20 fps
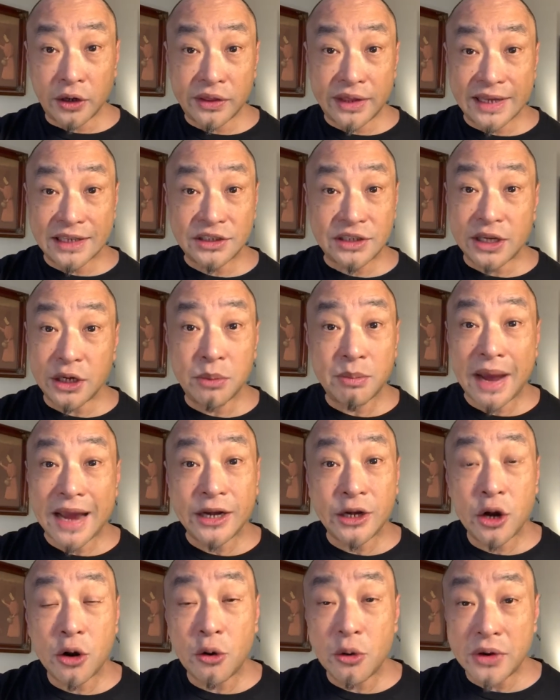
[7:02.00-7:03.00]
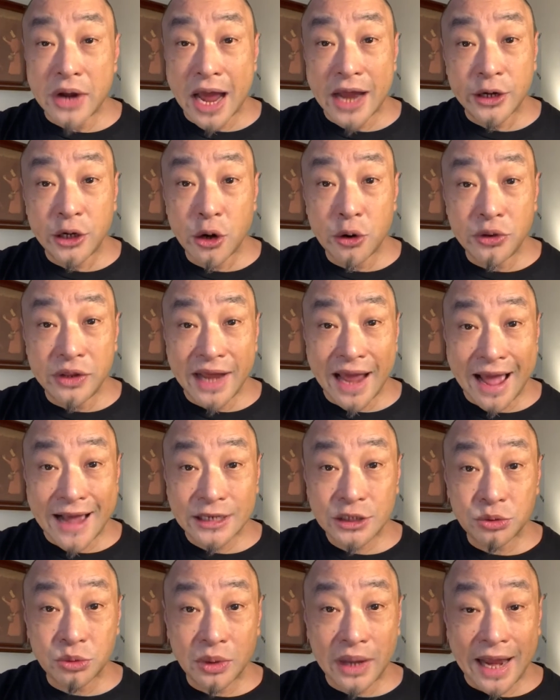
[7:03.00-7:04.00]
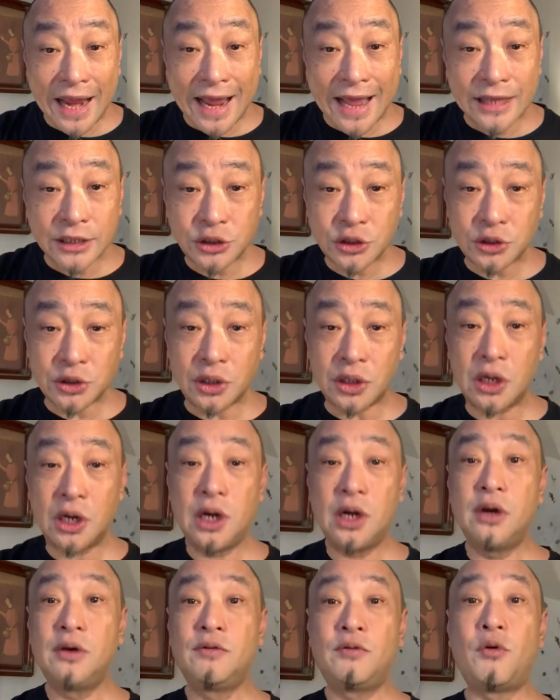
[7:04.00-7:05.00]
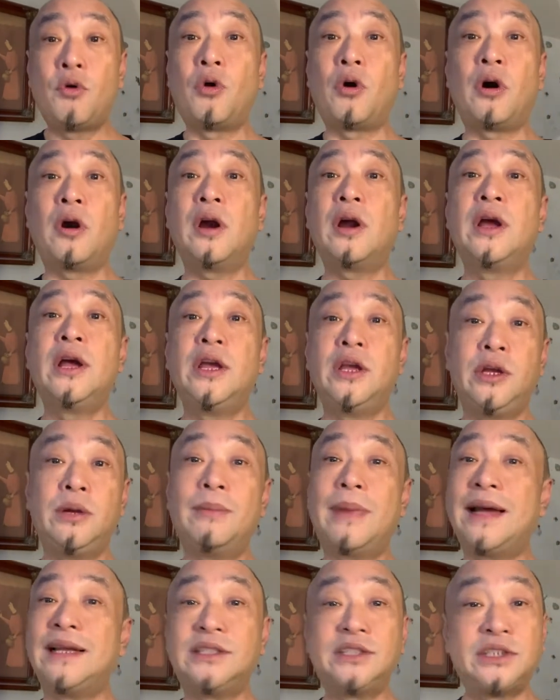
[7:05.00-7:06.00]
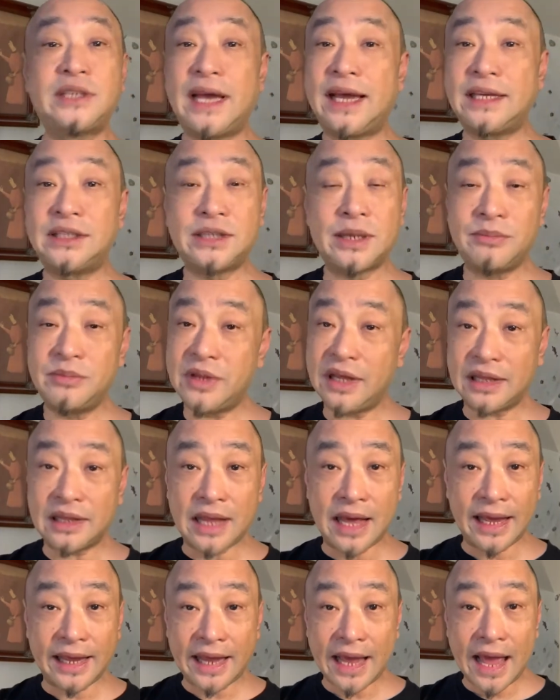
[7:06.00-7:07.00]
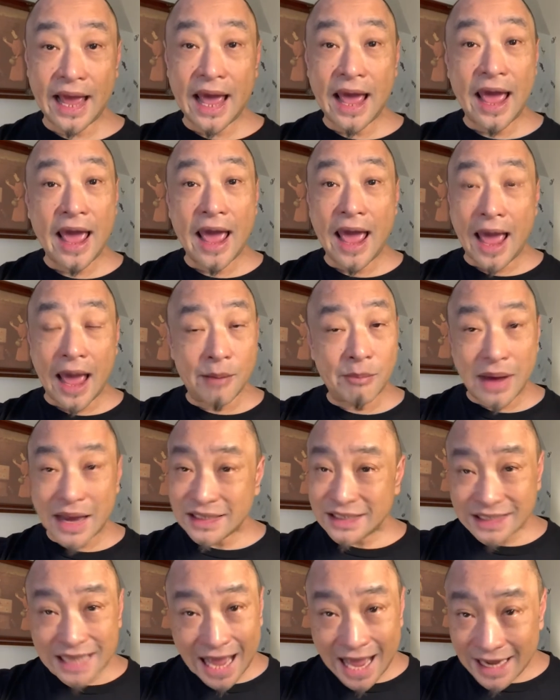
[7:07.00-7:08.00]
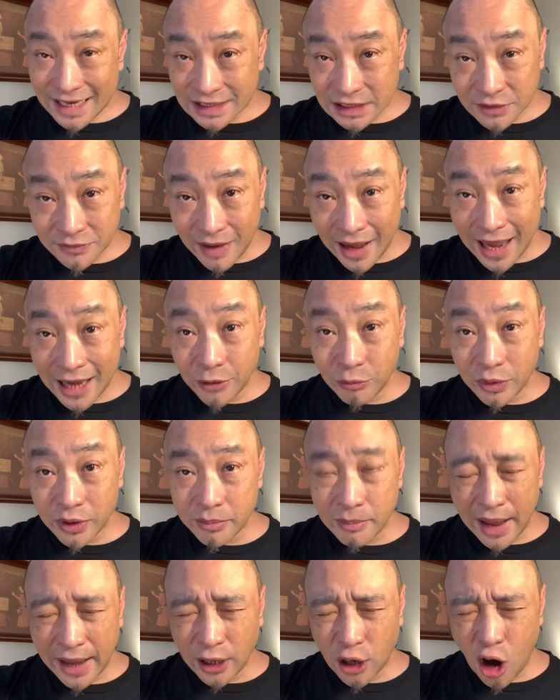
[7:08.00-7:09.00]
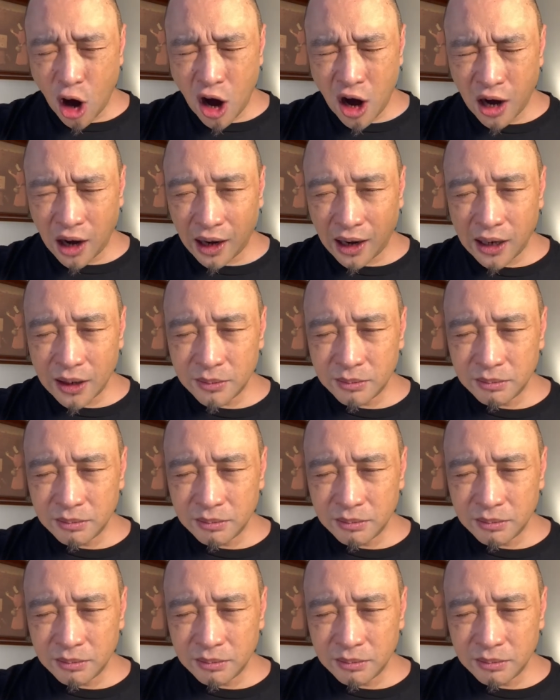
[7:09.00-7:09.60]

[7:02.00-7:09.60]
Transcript: things that you might not know the actual answer for. You might say something like, am I satisfied with my car?